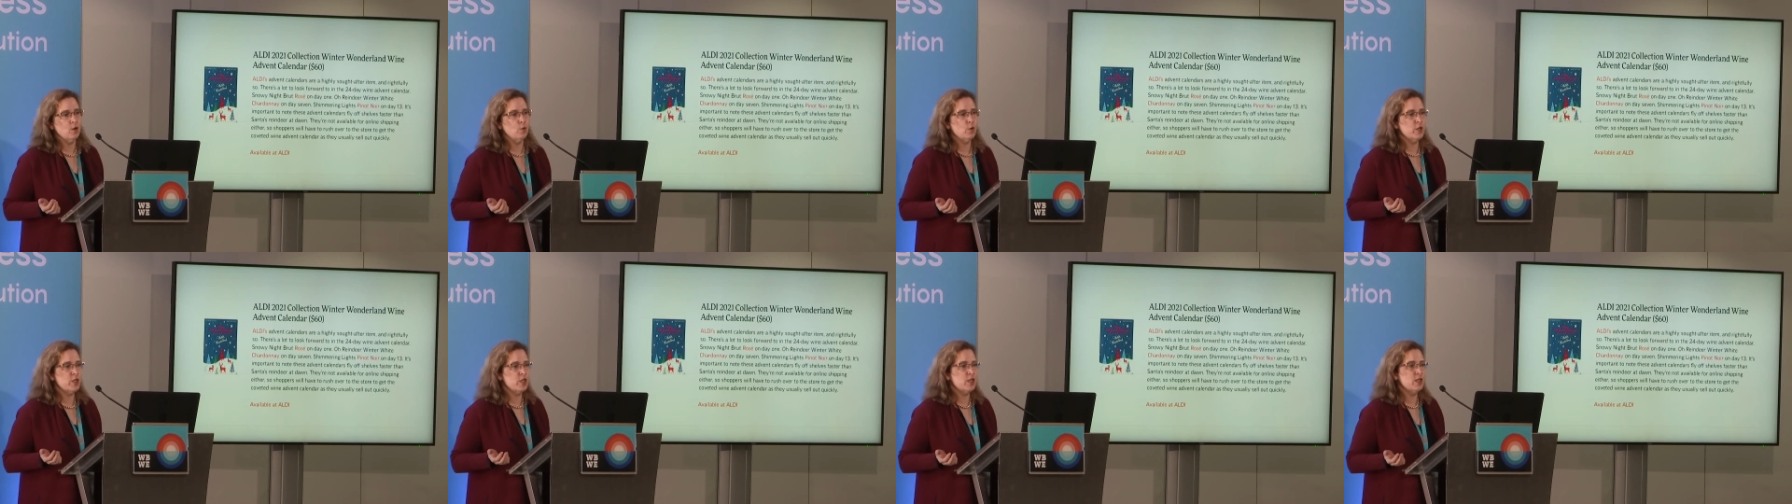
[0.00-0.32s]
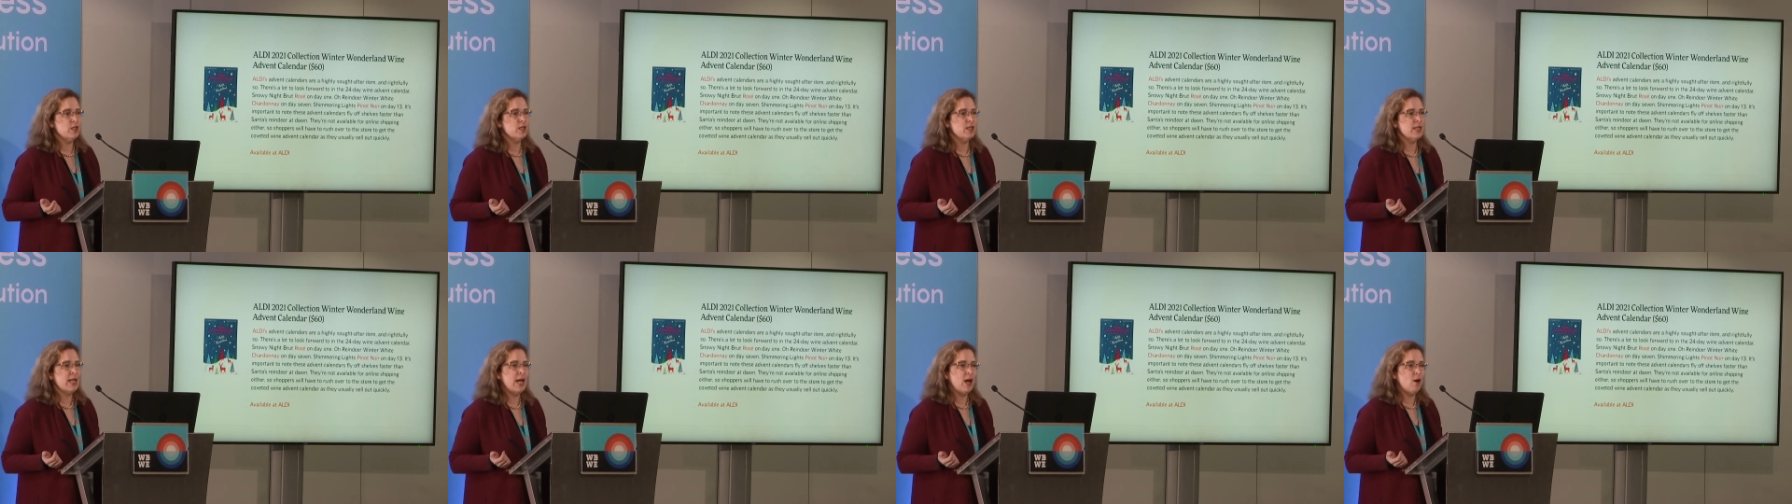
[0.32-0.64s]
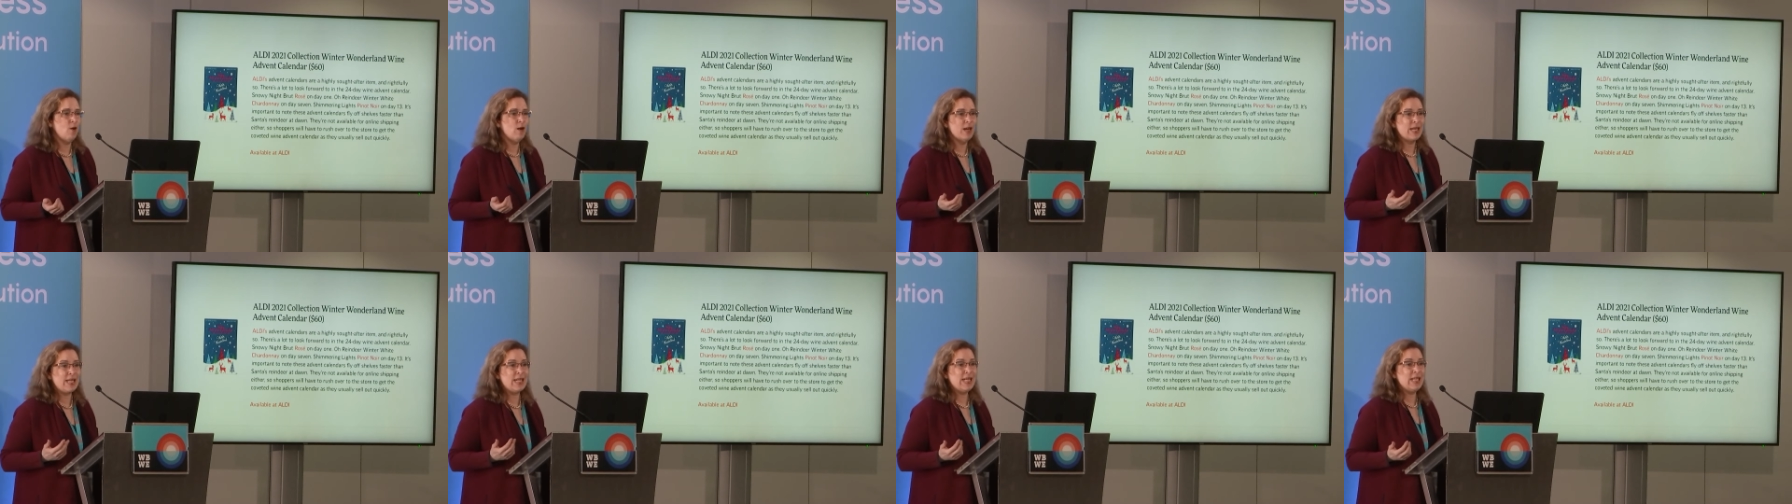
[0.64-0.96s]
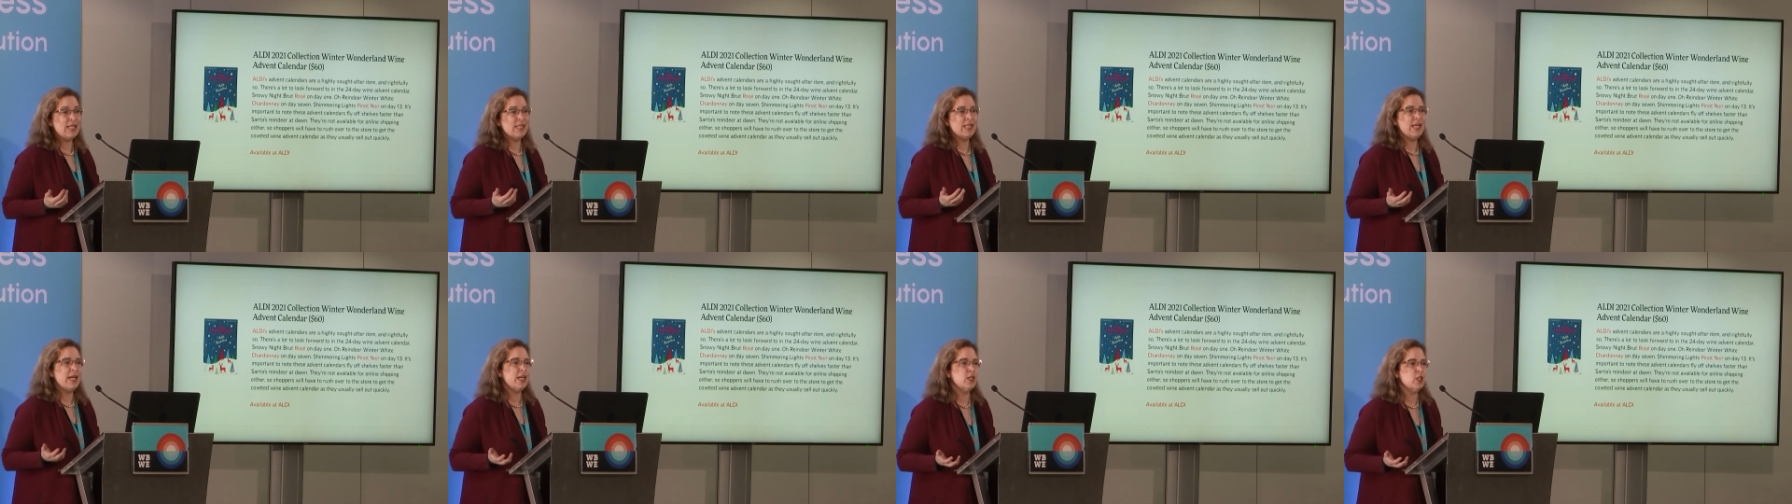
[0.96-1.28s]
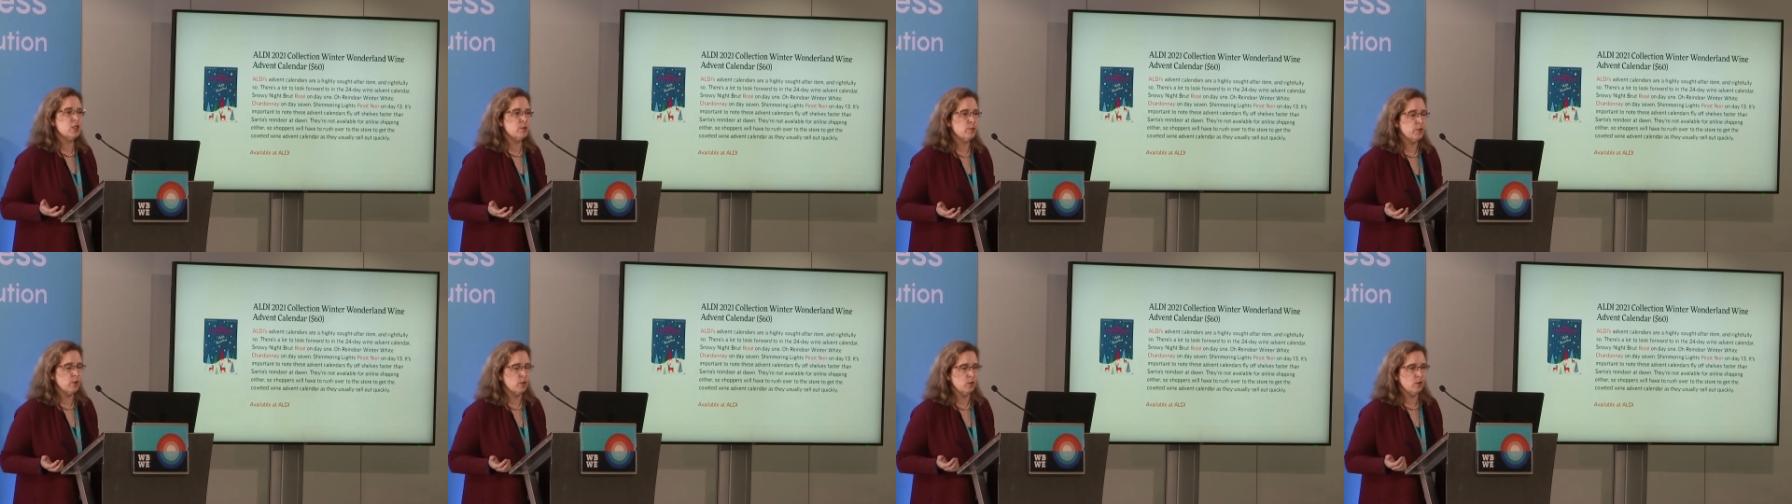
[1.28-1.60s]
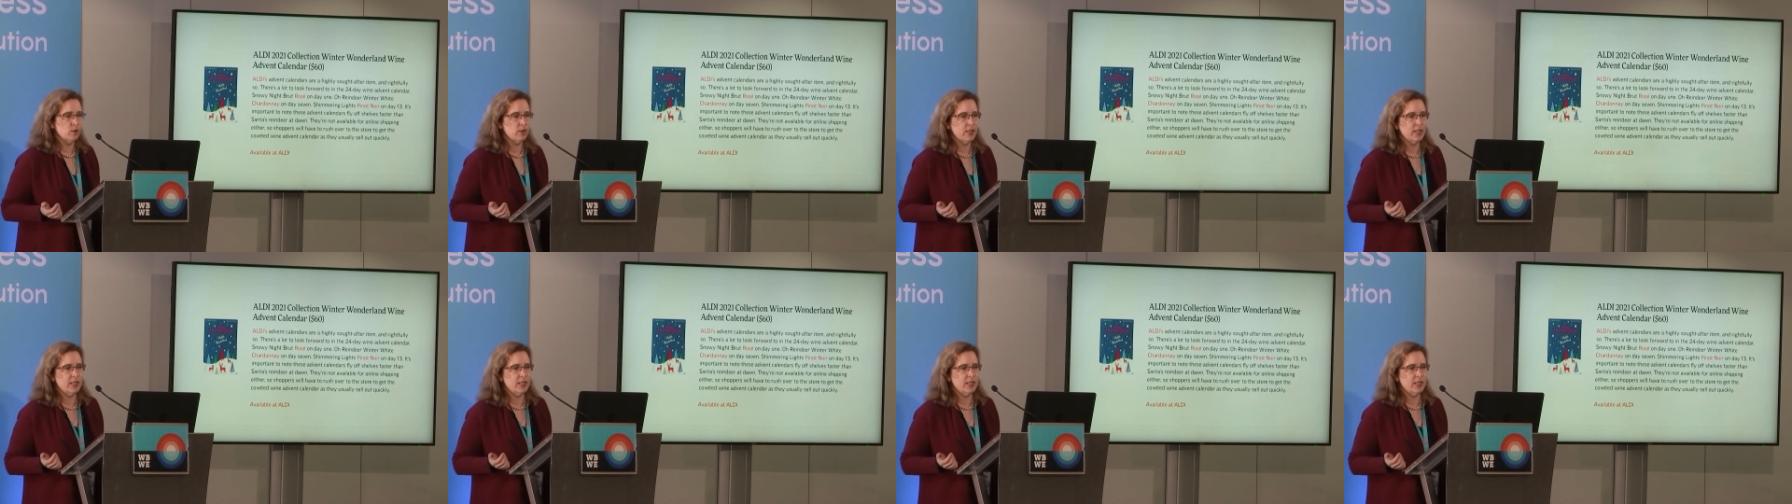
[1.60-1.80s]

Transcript: which is now a collectible.